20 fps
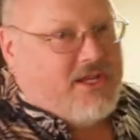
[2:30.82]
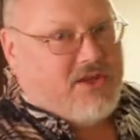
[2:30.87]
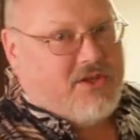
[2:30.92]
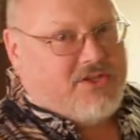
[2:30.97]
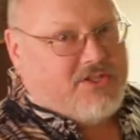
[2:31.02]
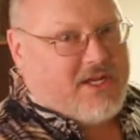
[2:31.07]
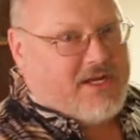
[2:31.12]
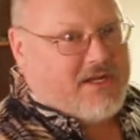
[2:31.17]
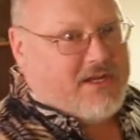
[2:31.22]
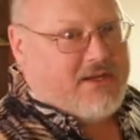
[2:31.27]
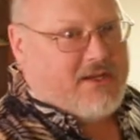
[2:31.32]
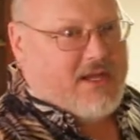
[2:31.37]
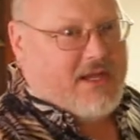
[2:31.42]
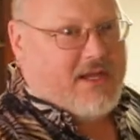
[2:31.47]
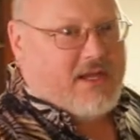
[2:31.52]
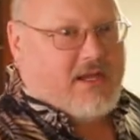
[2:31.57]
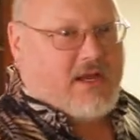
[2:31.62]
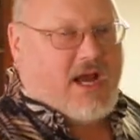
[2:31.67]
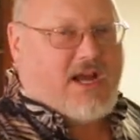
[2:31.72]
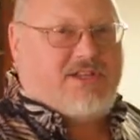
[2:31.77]
using
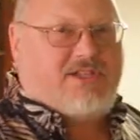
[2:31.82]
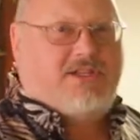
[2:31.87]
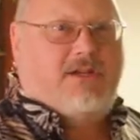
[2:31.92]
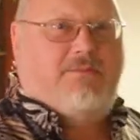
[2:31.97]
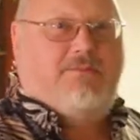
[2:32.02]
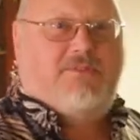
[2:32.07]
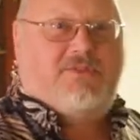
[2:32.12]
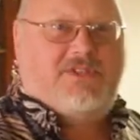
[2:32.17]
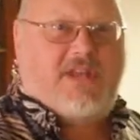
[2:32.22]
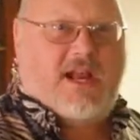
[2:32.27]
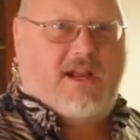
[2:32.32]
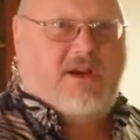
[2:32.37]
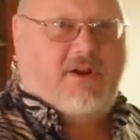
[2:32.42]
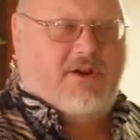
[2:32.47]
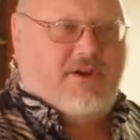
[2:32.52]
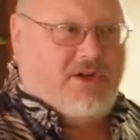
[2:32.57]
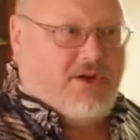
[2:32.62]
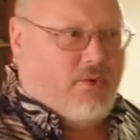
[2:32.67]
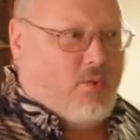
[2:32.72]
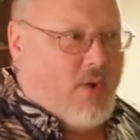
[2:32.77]
the custom setting
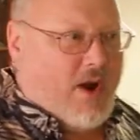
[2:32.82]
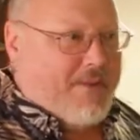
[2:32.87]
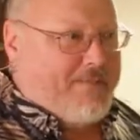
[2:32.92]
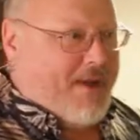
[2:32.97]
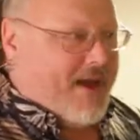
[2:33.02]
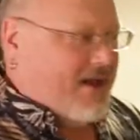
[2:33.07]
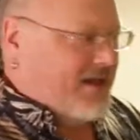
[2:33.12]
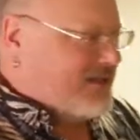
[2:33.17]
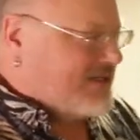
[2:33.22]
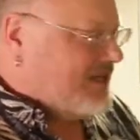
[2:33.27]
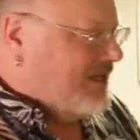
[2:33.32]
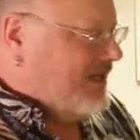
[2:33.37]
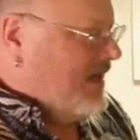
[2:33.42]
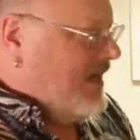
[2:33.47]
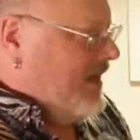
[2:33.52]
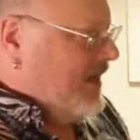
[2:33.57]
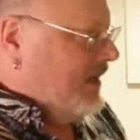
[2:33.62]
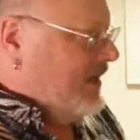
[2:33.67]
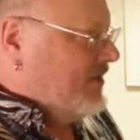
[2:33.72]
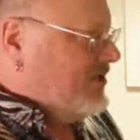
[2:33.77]
on your white balance
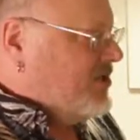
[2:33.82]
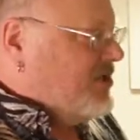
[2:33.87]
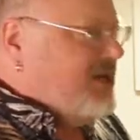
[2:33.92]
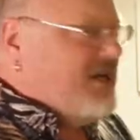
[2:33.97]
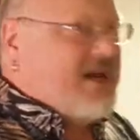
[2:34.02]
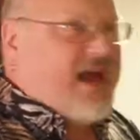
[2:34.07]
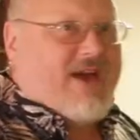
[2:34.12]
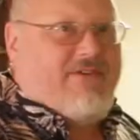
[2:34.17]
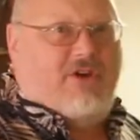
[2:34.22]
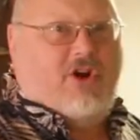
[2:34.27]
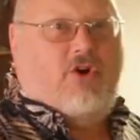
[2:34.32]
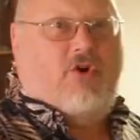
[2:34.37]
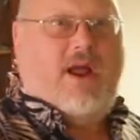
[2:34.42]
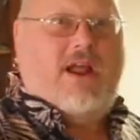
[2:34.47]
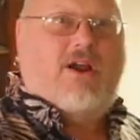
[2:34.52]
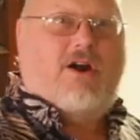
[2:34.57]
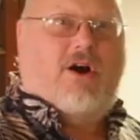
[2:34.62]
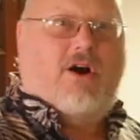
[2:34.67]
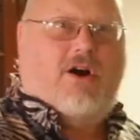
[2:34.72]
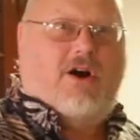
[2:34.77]
is you need to have a
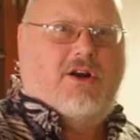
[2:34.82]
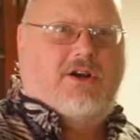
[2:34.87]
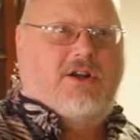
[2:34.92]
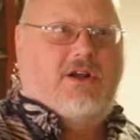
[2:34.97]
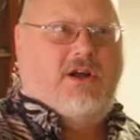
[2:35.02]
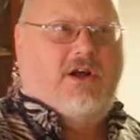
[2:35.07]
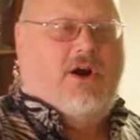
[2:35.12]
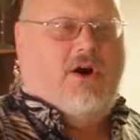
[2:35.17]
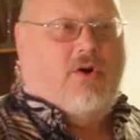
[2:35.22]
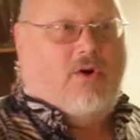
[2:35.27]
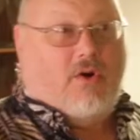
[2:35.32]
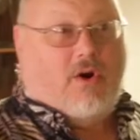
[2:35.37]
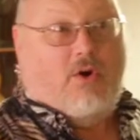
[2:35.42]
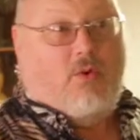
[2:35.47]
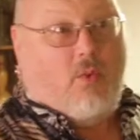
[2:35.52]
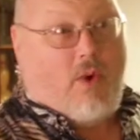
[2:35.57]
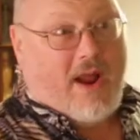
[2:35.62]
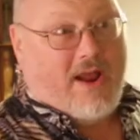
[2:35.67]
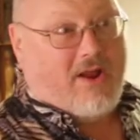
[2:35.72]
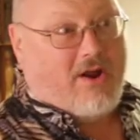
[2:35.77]
gray card or a
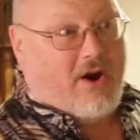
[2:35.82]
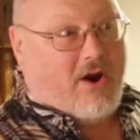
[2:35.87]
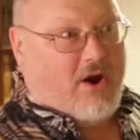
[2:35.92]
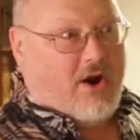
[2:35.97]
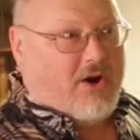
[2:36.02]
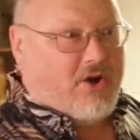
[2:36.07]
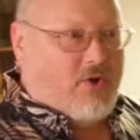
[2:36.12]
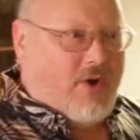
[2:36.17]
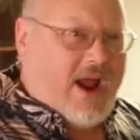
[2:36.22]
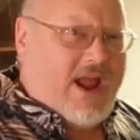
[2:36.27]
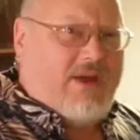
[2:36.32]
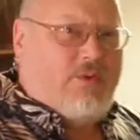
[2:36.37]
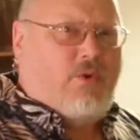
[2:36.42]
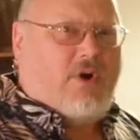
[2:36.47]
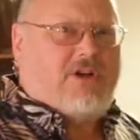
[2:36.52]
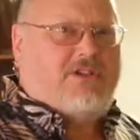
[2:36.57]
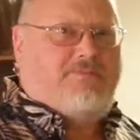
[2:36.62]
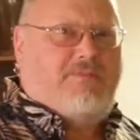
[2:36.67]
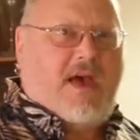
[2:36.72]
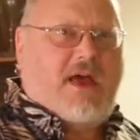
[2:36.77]
white card. Gray
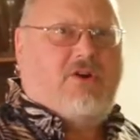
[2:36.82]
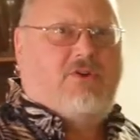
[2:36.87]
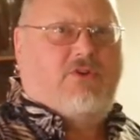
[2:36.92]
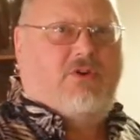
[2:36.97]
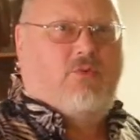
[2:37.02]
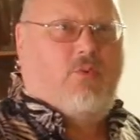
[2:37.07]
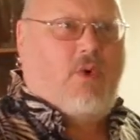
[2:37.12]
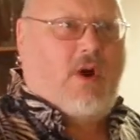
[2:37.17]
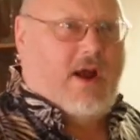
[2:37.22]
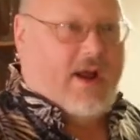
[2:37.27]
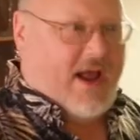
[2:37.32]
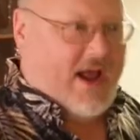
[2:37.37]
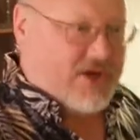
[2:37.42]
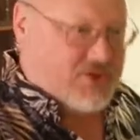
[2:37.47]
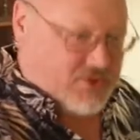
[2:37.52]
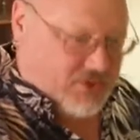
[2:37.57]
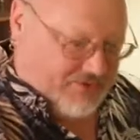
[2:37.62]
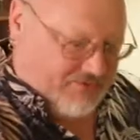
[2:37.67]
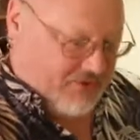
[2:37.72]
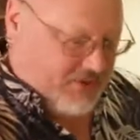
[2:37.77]
works better than white,
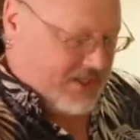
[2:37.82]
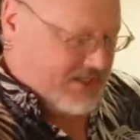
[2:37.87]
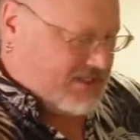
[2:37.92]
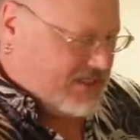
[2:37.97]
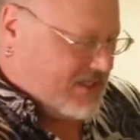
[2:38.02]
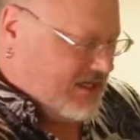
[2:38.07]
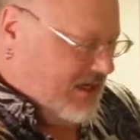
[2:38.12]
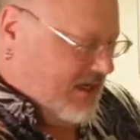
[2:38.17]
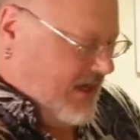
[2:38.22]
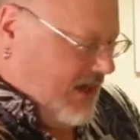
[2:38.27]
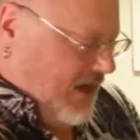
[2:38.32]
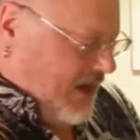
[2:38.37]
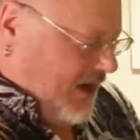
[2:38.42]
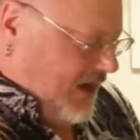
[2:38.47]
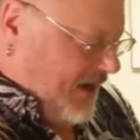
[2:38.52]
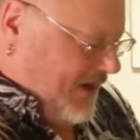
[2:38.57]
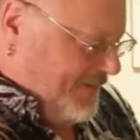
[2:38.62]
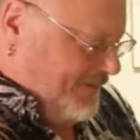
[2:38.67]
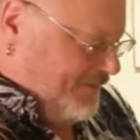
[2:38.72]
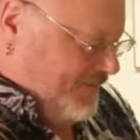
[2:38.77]
actually, for this.
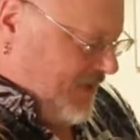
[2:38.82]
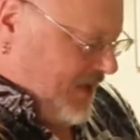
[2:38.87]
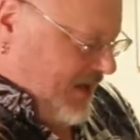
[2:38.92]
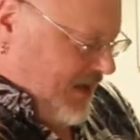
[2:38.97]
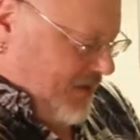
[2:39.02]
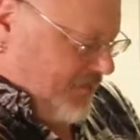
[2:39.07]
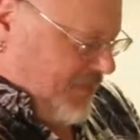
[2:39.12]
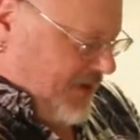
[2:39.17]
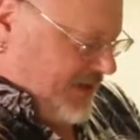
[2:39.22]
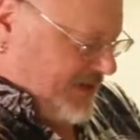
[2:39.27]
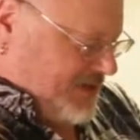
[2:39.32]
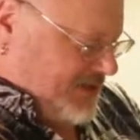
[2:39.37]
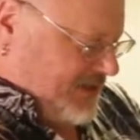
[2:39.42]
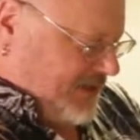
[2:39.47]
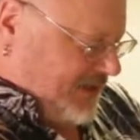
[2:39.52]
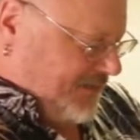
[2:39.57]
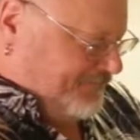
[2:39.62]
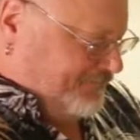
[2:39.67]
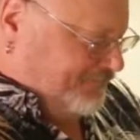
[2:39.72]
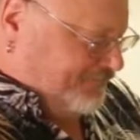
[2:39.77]
Um, but
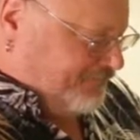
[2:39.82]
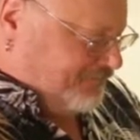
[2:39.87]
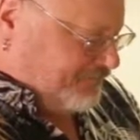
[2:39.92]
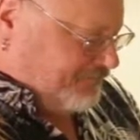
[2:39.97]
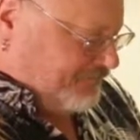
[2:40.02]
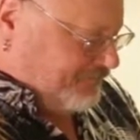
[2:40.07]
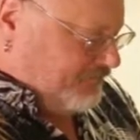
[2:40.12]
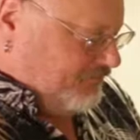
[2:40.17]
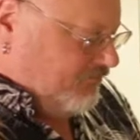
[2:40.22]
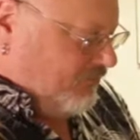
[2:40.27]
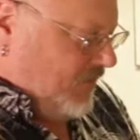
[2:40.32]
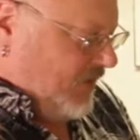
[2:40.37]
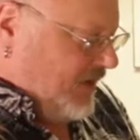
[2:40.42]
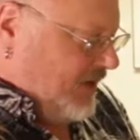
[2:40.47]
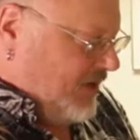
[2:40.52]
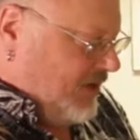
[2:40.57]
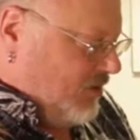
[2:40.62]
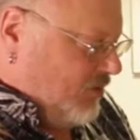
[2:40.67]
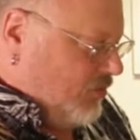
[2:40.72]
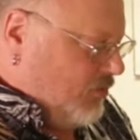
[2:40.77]
um,
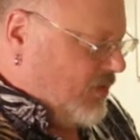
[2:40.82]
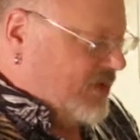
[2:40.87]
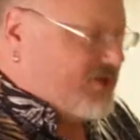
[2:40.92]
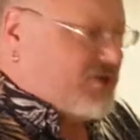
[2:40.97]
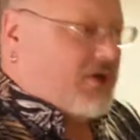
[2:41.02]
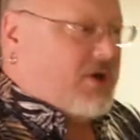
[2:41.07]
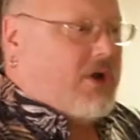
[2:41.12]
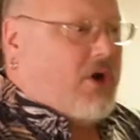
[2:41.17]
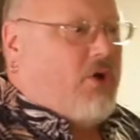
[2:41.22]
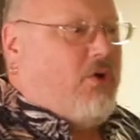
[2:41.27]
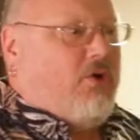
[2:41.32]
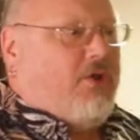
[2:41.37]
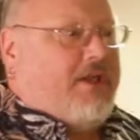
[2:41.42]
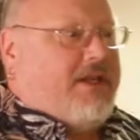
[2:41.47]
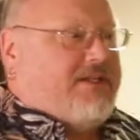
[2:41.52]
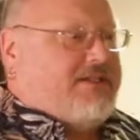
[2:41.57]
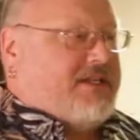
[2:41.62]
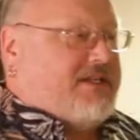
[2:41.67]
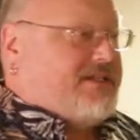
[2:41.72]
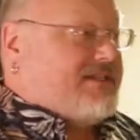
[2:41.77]
what your goal
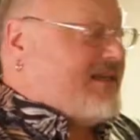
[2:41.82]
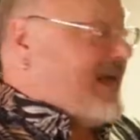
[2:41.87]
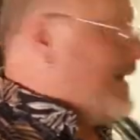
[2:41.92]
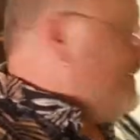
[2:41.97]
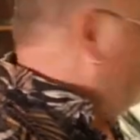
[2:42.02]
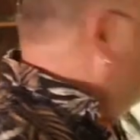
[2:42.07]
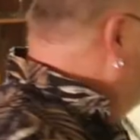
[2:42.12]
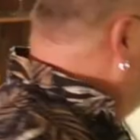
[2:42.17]
is is to